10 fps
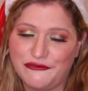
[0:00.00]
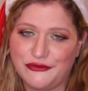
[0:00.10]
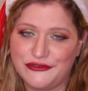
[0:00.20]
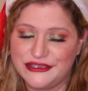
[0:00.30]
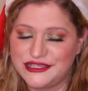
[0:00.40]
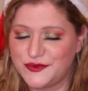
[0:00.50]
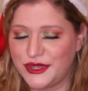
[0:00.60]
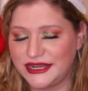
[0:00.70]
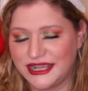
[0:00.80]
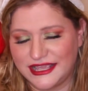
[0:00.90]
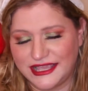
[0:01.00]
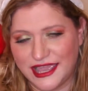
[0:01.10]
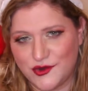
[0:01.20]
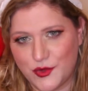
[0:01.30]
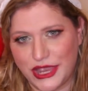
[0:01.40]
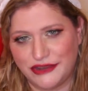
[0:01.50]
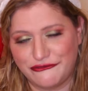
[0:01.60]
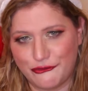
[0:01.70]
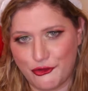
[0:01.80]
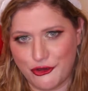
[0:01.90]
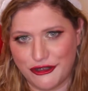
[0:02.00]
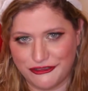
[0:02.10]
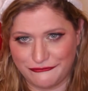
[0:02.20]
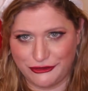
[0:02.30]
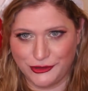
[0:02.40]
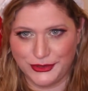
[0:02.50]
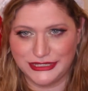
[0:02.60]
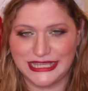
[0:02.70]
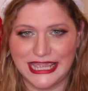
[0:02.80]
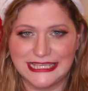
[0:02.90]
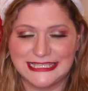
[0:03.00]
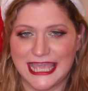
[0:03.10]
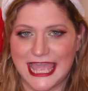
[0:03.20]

for this one, and I can't wait for the following days,